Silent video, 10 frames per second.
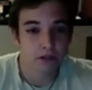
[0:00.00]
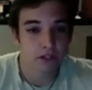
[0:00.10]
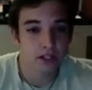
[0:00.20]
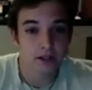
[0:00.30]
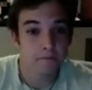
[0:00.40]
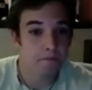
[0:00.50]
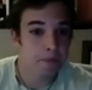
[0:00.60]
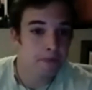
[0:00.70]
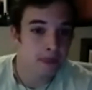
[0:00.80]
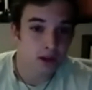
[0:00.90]
putting
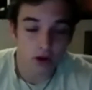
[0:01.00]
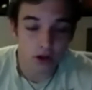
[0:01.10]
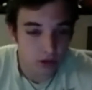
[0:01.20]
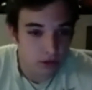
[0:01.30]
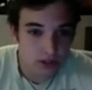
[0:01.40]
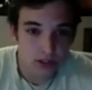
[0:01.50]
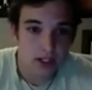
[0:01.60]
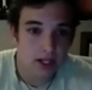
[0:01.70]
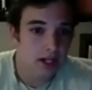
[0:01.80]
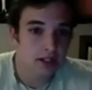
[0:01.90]
articles
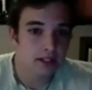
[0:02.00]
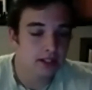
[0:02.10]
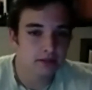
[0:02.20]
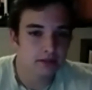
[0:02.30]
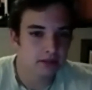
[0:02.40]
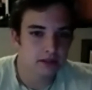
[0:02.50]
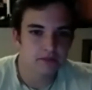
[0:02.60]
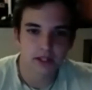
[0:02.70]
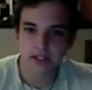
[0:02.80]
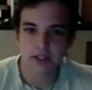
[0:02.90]
online that have
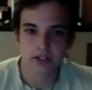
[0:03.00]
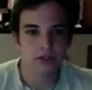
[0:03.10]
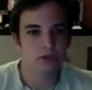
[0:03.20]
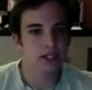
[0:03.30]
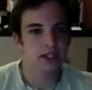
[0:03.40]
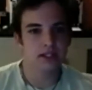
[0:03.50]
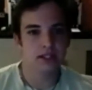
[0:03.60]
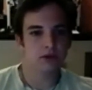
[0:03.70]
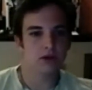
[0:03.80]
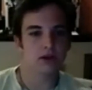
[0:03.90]
nothing to do with anything
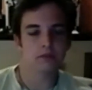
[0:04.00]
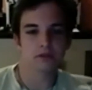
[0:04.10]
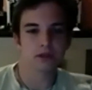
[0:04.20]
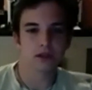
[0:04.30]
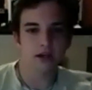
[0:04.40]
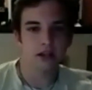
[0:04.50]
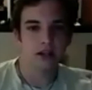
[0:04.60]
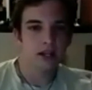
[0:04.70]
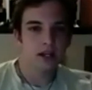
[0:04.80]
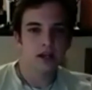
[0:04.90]
wrong. I mean, we're not
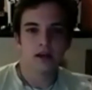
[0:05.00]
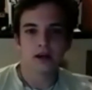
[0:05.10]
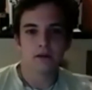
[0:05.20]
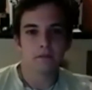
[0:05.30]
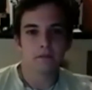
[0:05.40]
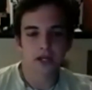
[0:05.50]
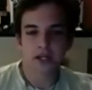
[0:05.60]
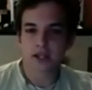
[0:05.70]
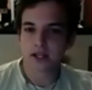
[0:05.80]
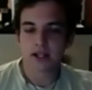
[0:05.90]

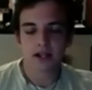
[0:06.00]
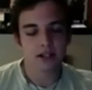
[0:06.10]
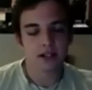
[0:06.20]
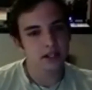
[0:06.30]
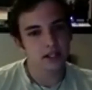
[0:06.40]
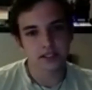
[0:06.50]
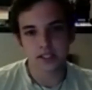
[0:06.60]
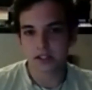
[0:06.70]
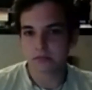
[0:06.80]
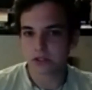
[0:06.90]
breaking any guidelines,
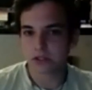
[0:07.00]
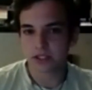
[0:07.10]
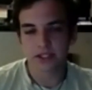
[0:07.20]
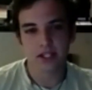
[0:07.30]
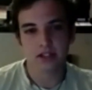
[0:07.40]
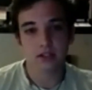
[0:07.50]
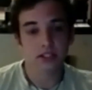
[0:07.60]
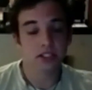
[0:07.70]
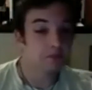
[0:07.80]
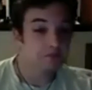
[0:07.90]
any community standards.
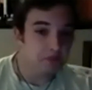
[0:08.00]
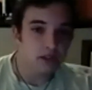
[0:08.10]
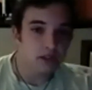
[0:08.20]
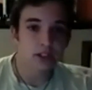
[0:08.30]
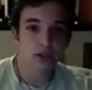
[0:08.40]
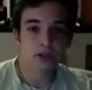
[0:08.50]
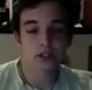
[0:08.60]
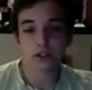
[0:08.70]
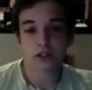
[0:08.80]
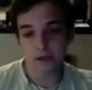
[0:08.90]
And, you know, they told
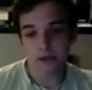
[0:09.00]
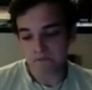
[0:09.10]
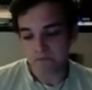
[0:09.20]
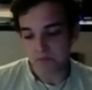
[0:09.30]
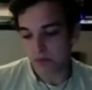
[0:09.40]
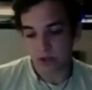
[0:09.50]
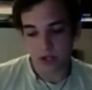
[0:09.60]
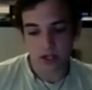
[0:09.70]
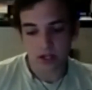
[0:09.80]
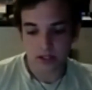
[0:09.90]
us, look, we're
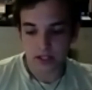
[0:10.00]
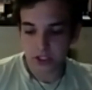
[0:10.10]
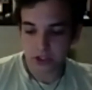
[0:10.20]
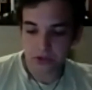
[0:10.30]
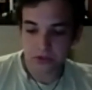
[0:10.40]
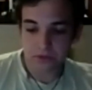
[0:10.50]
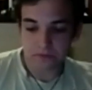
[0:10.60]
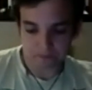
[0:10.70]
not going to let you,